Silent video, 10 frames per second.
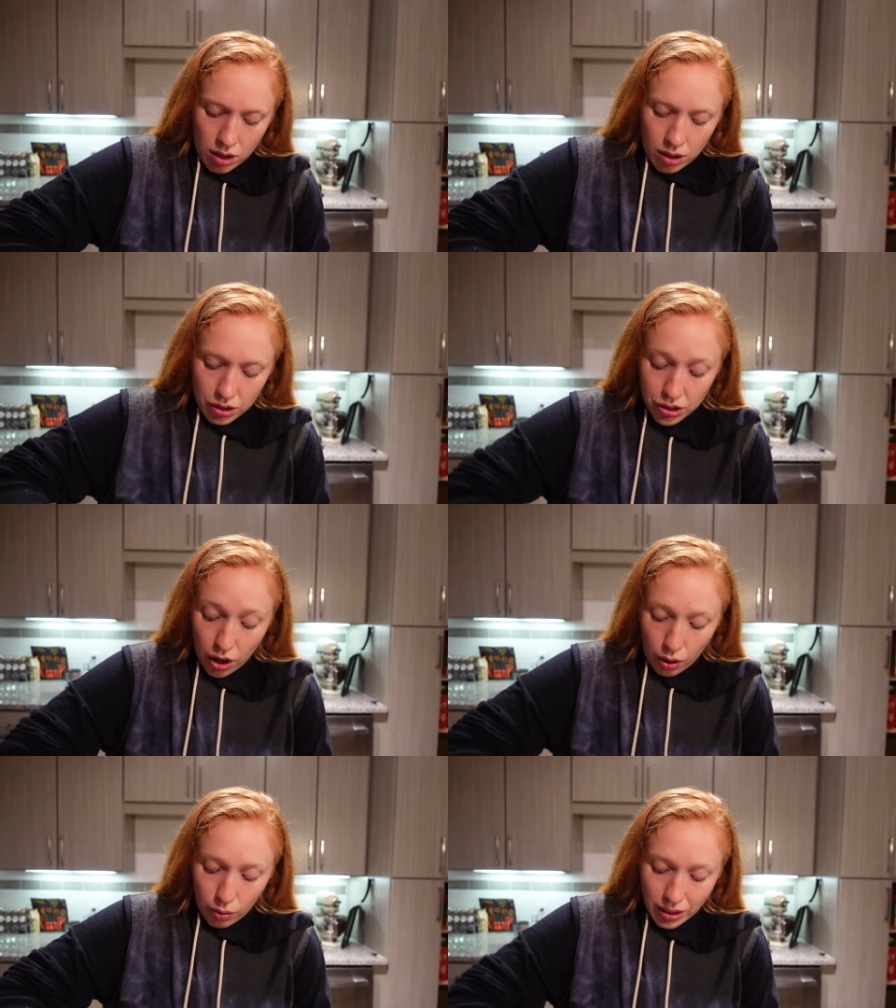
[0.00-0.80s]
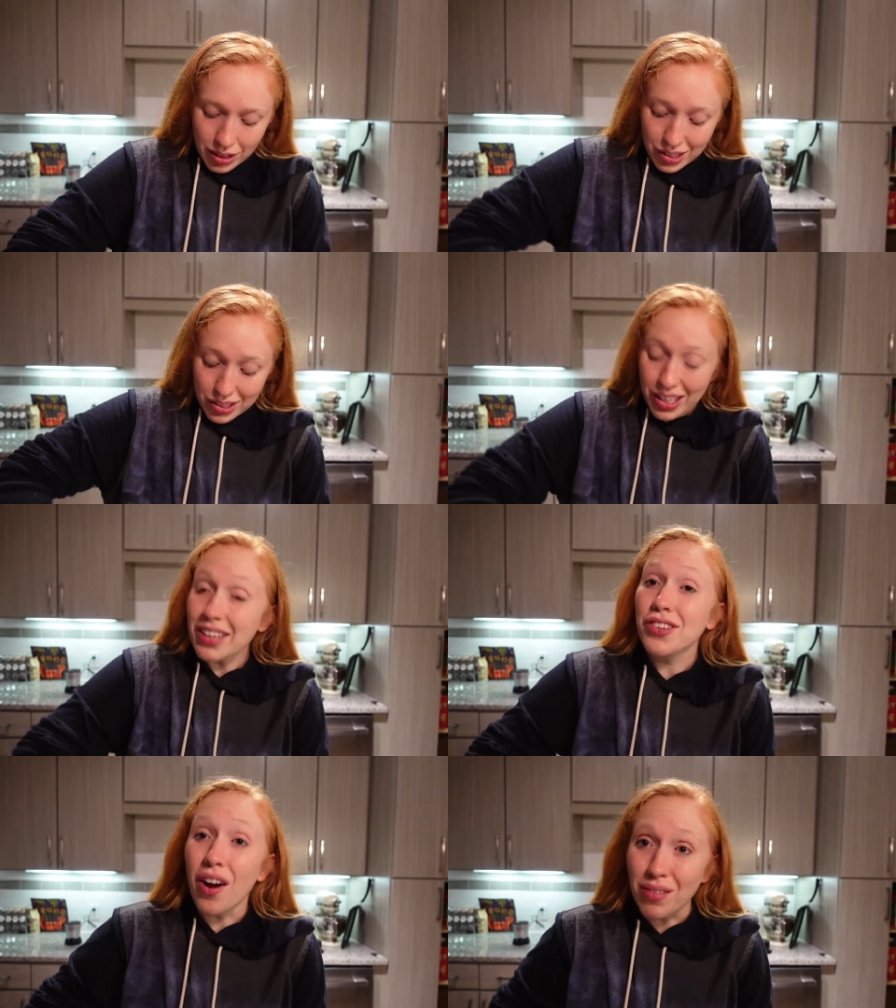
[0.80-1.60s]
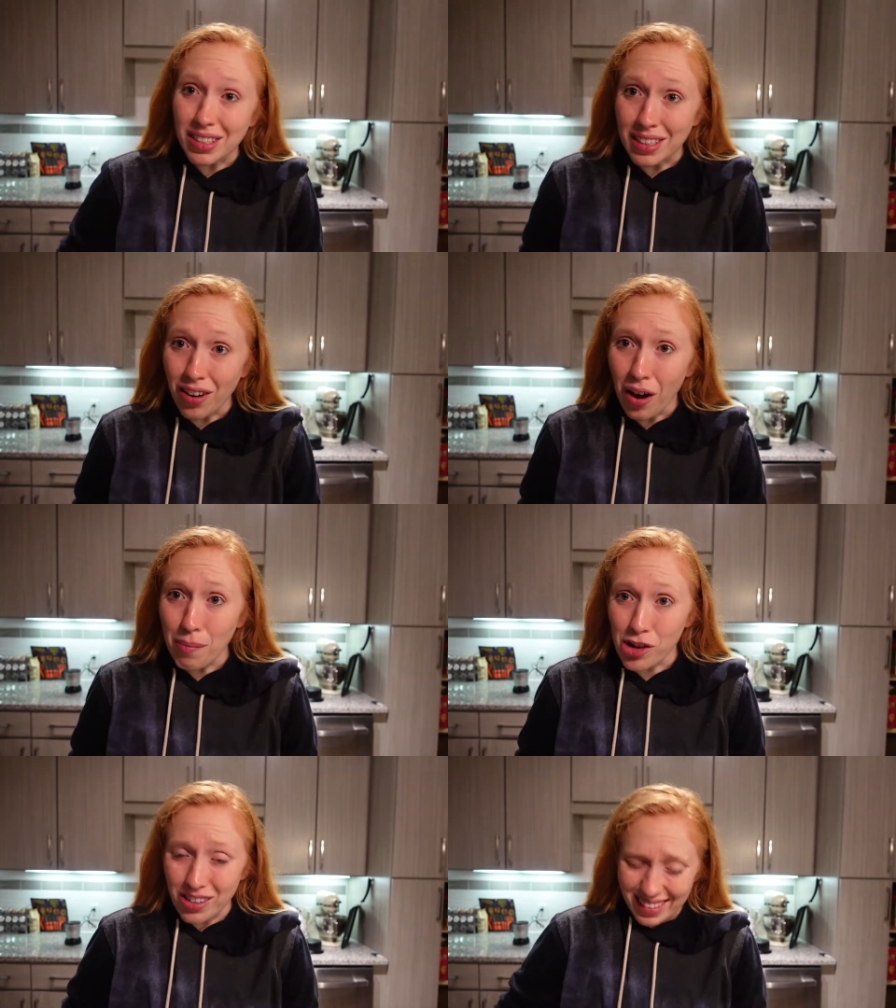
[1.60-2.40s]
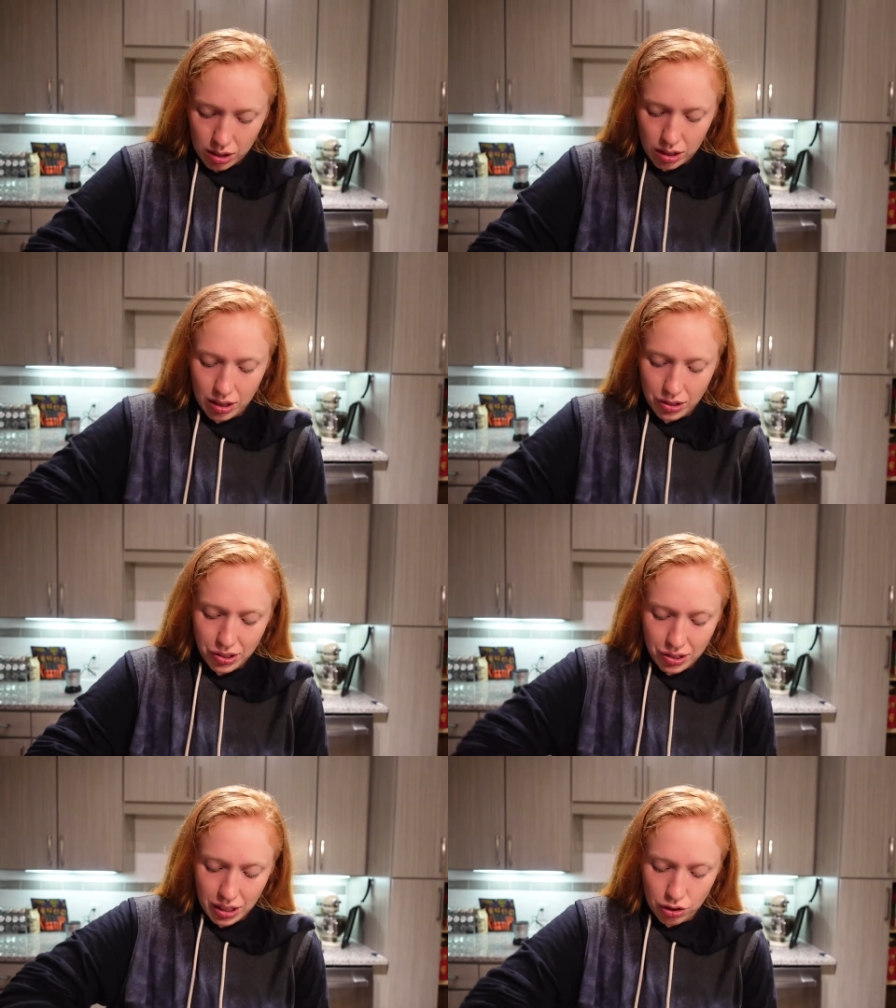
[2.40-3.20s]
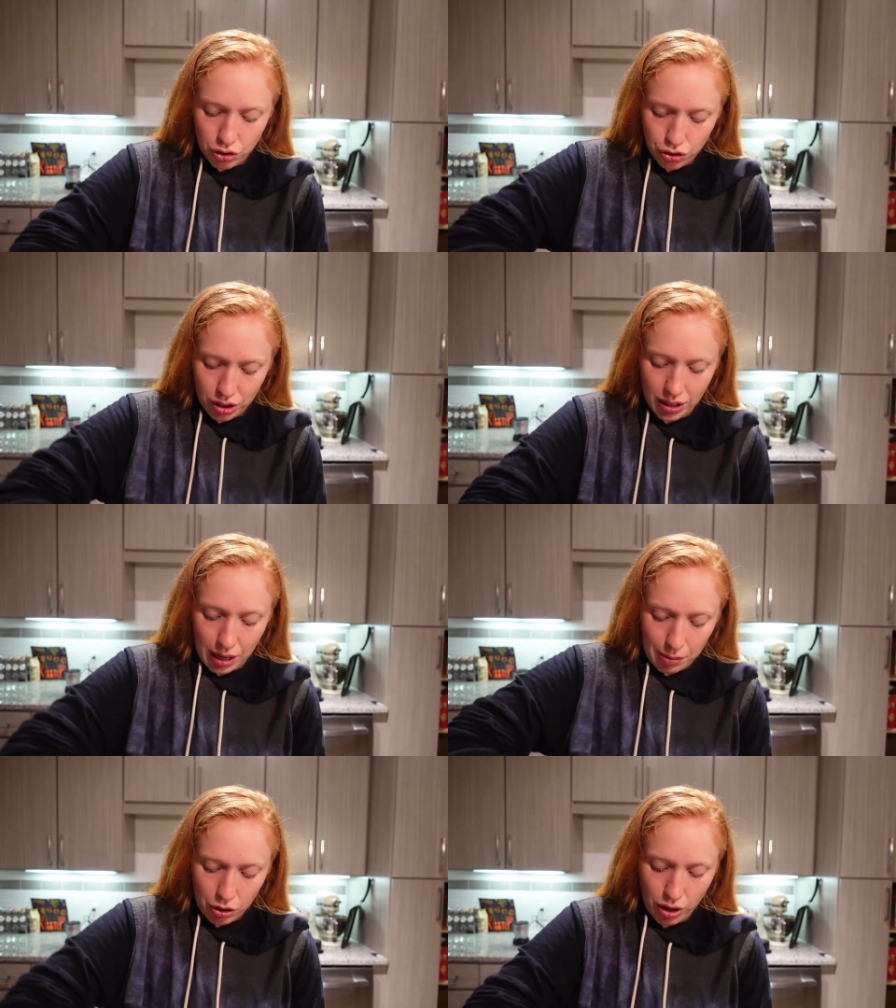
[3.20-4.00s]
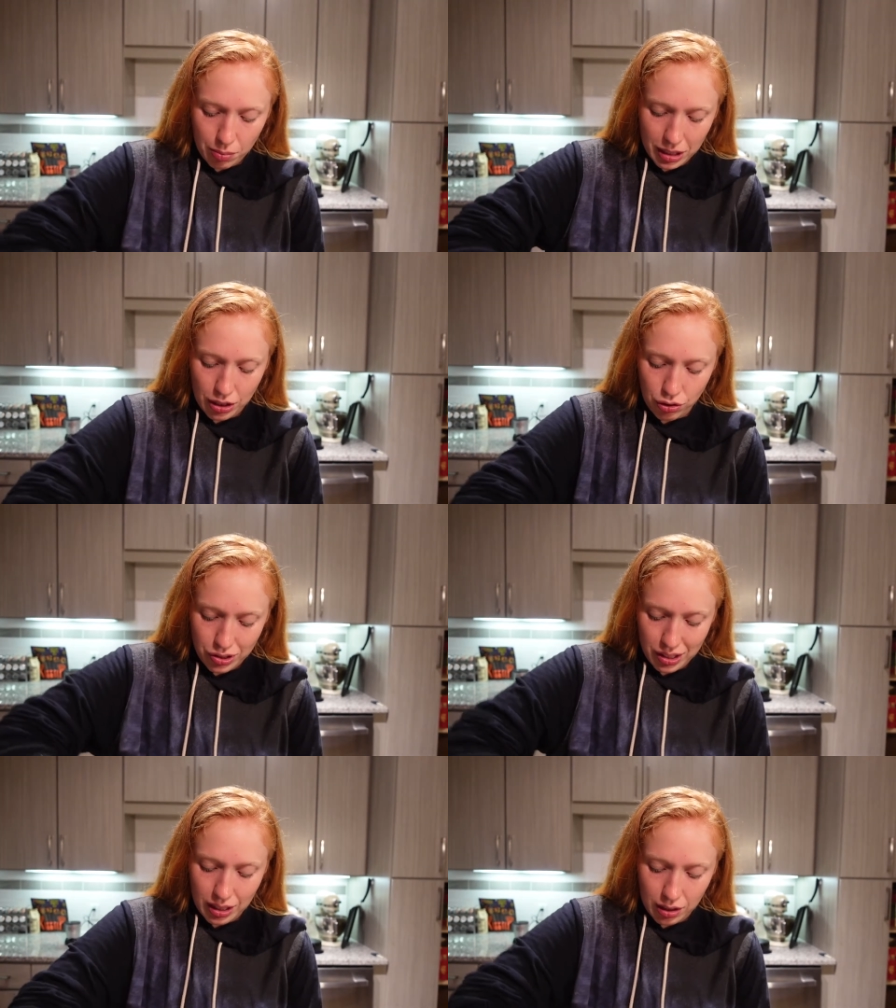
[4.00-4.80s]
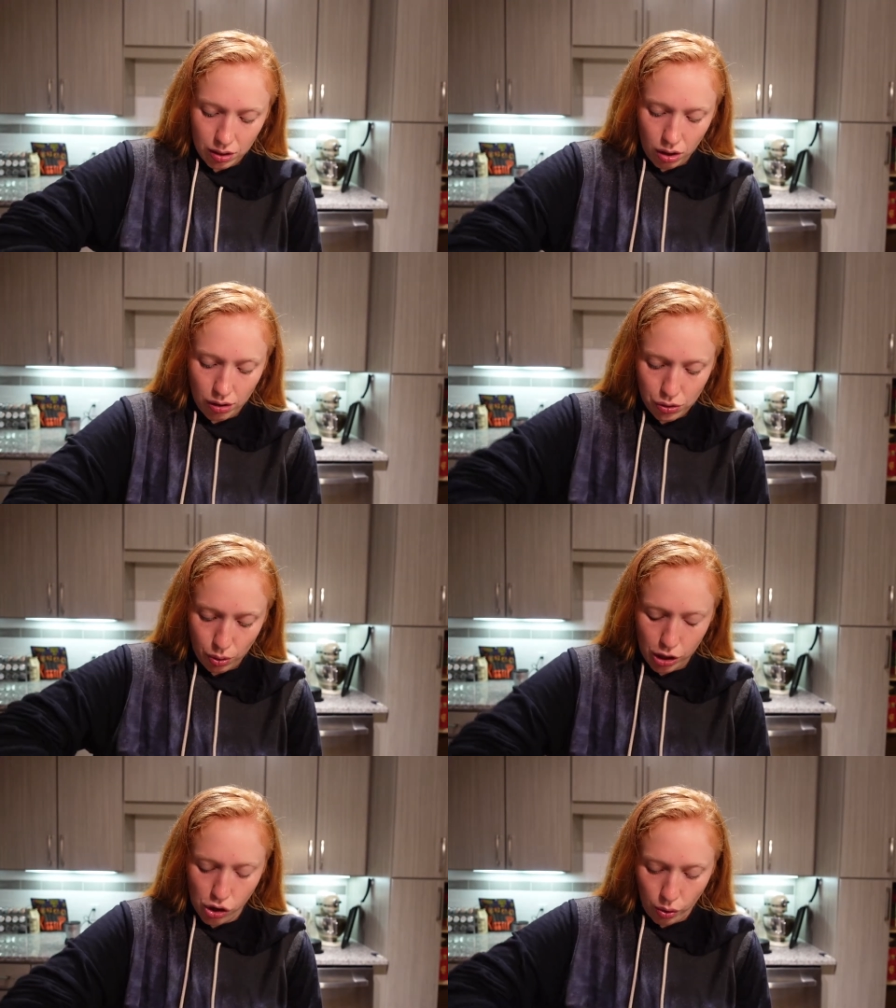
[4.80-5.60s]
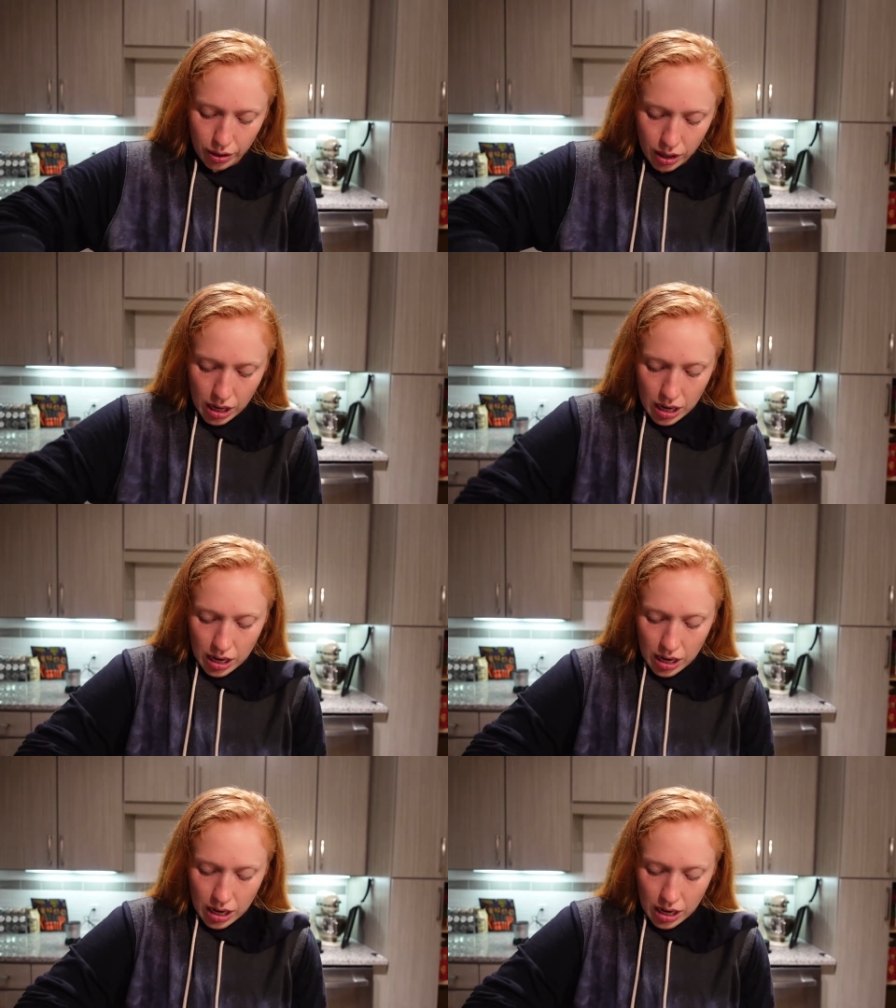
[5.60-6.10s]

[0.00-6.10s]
So since that's not really an option, this is an industry that I'm incredibly interested in, long story short.